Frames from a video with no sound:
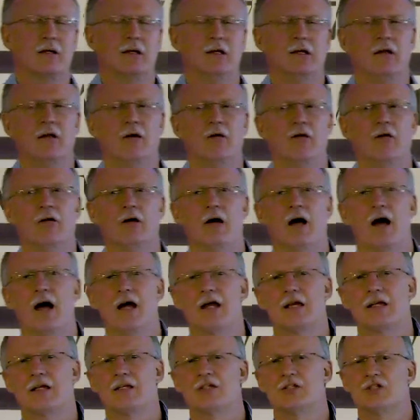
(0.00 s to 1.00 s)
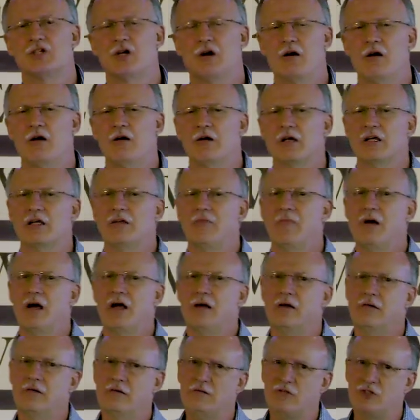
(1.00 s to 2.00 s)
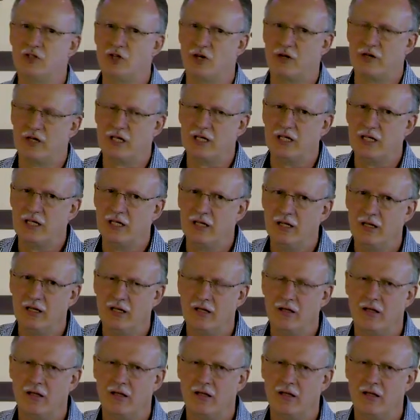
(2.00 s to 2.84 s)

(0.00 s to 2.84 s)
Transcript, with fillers: You know, I can chart in my own journey